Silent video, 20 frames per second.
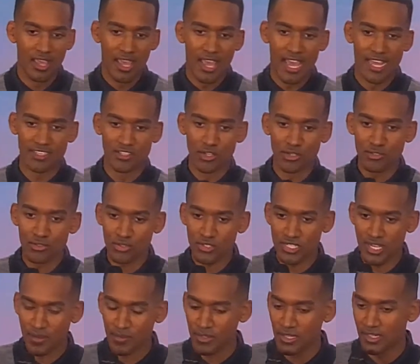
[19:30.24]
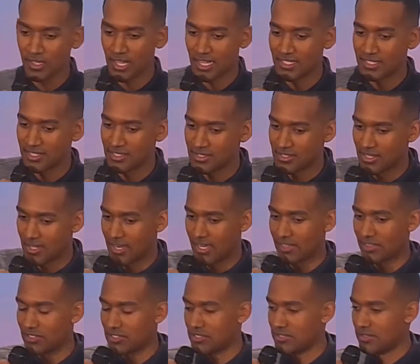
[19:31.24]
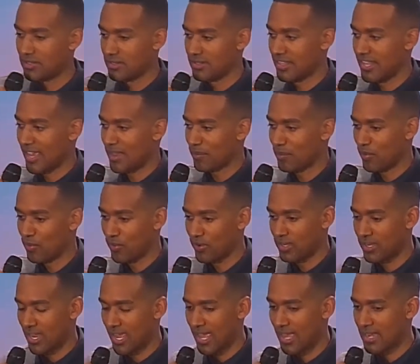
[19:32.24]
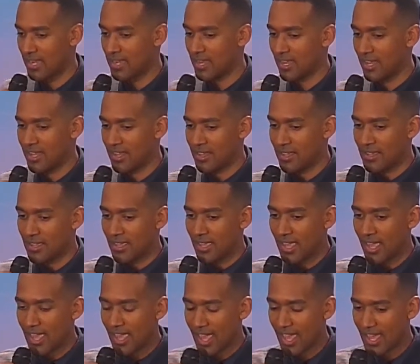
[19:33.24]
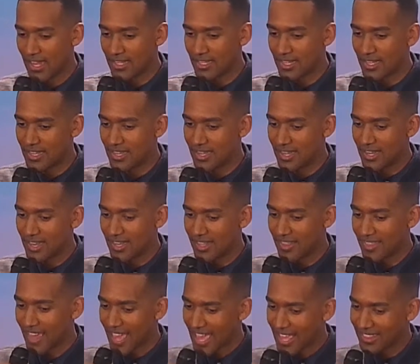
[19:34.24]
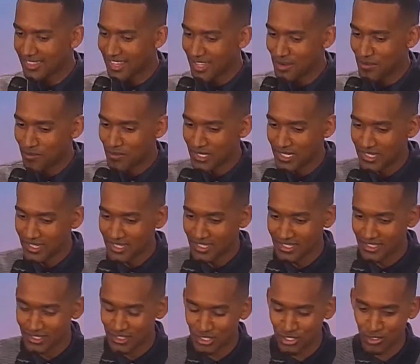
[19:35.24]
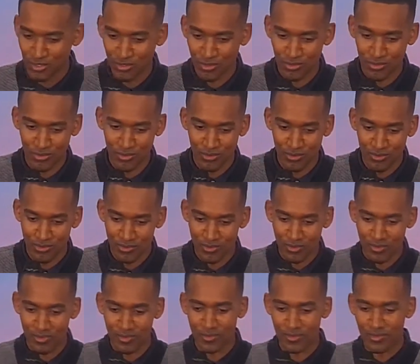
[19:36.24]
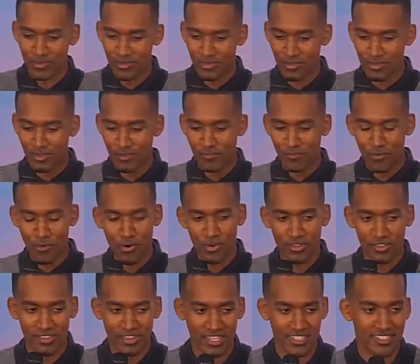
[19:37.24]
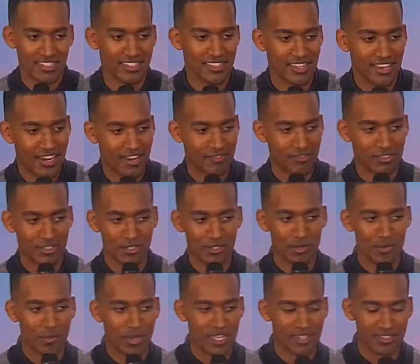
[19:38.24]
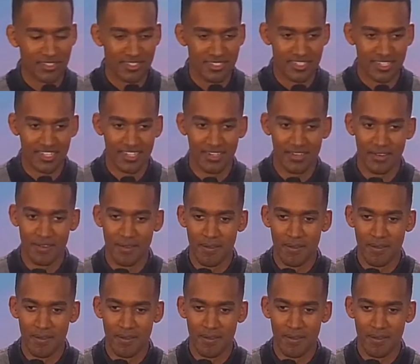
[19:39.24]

And those were some of the lessons that I learned during that point. And that led me to the fourth lesson that I've learned about listening.